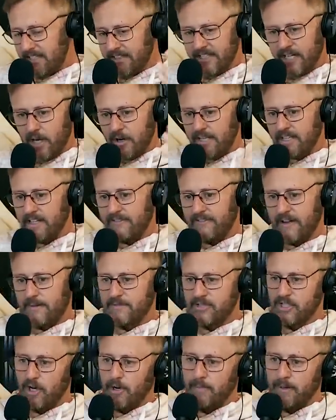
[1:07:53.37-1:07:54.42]
you know, and then if I'm
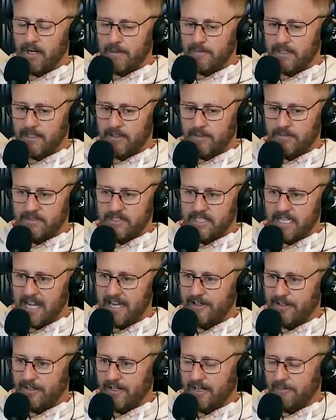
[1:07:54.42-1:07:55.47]
sober, I'm a little
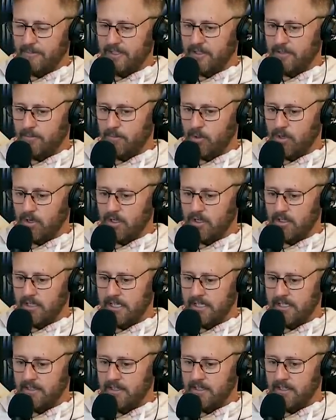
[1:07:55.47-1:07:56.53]
tighter, and I'm a little more
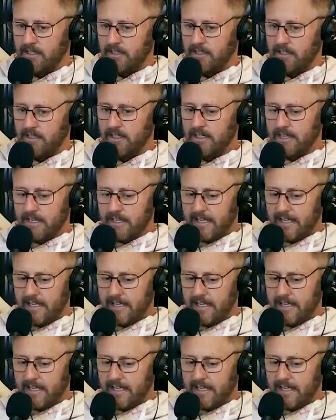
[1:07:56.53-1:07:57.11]
in the